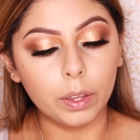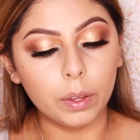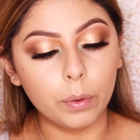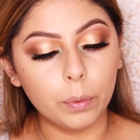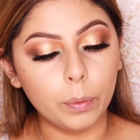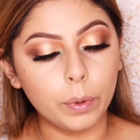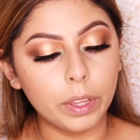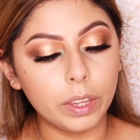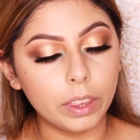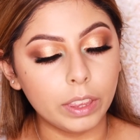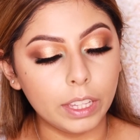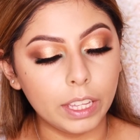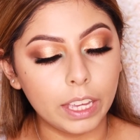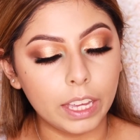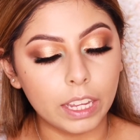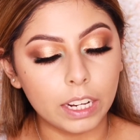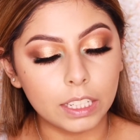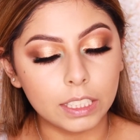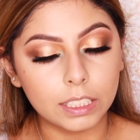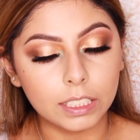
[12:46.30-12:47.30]
with the
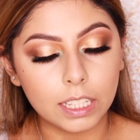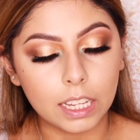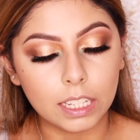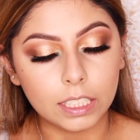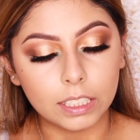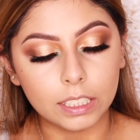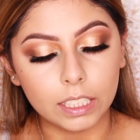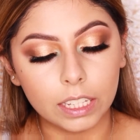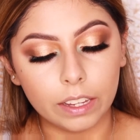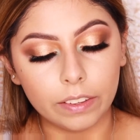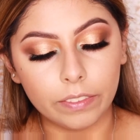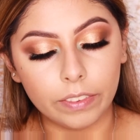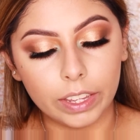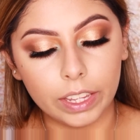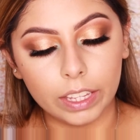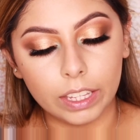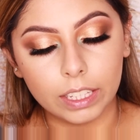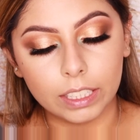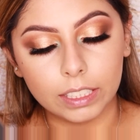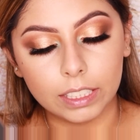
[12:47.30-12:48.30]
Anastasia
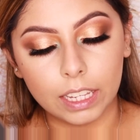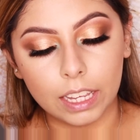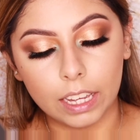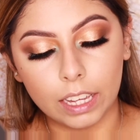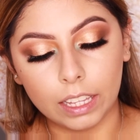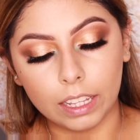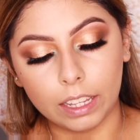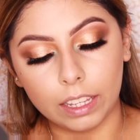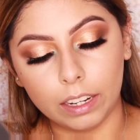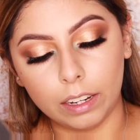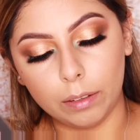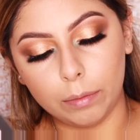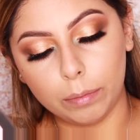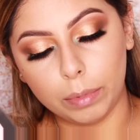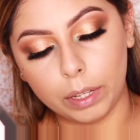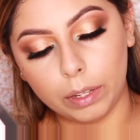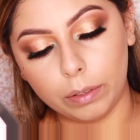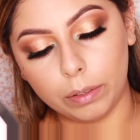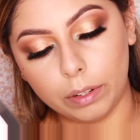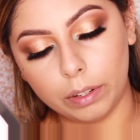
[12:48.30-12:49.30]
Vegas highlighting
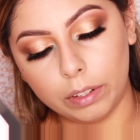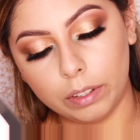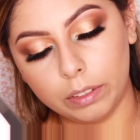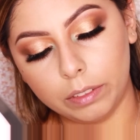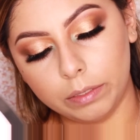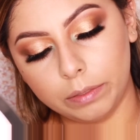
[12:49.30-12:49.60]
powder.